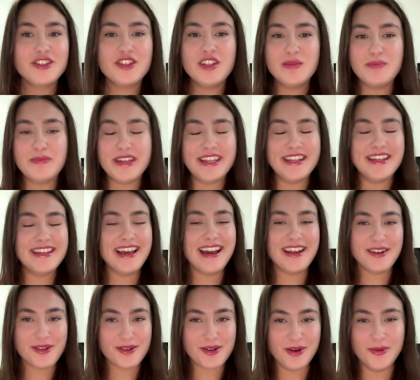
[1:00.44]
she's beaten
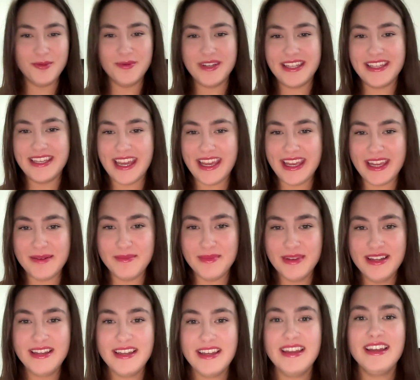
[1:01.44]
at her own game.